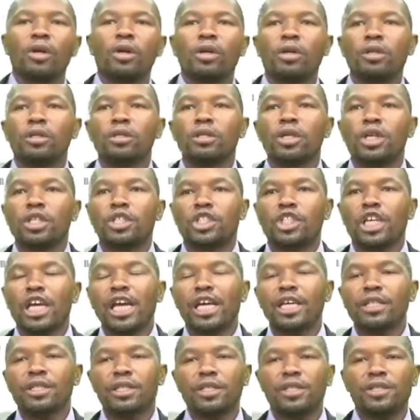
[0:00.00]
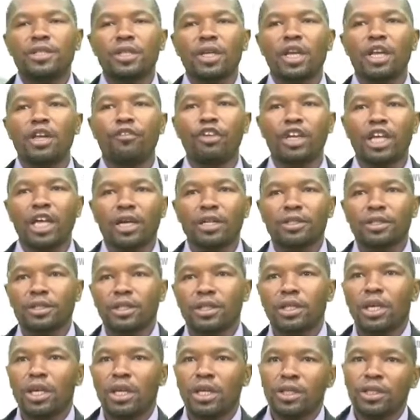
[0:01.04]
The third significance
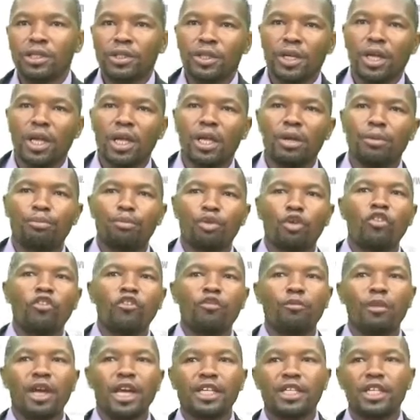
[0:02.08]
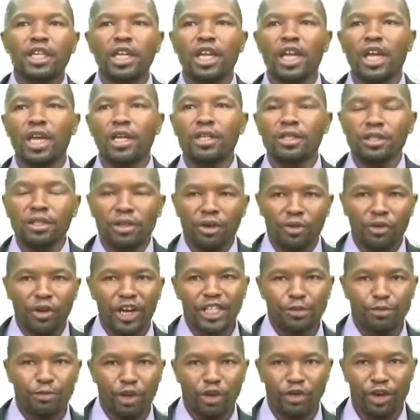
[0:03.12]
is improvement in
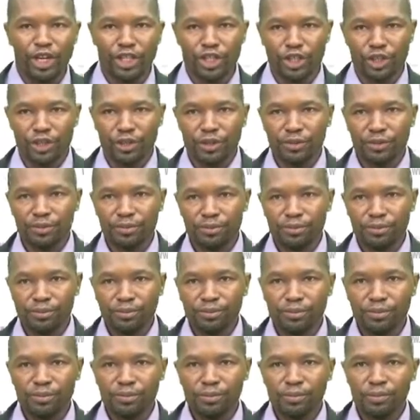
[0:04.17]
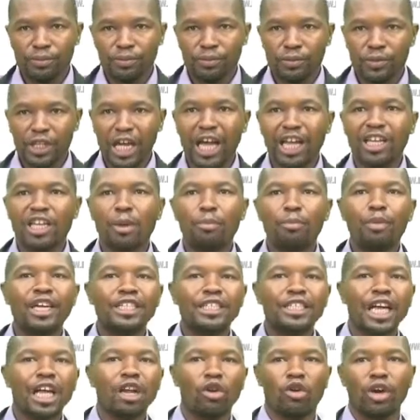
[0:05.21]
respiration. Now, the
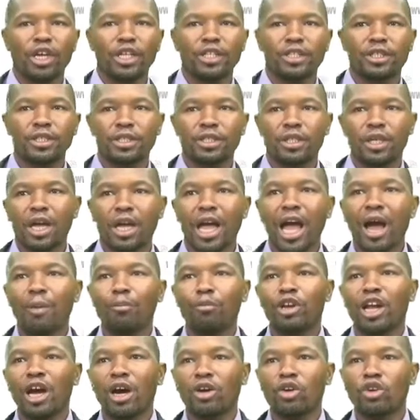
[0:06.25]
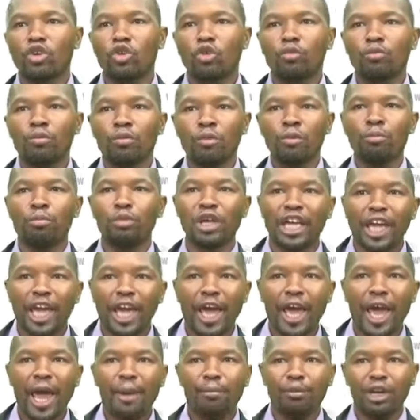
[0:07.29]
petaloid ambulacrum
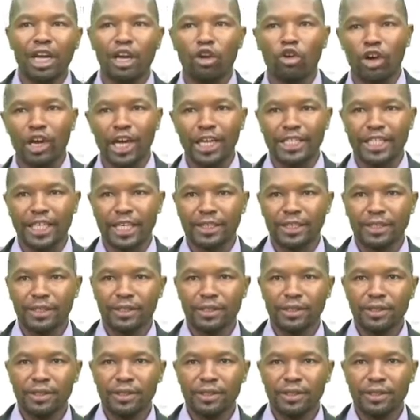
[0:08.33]
became elongated.